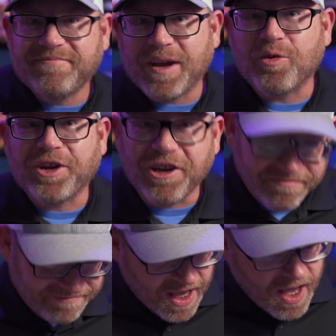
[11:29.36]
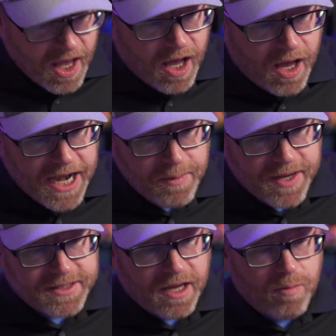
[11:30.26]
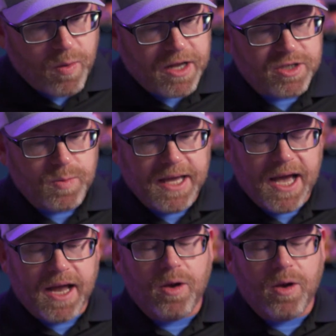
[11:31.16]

I work here. Anyways, what else do we got?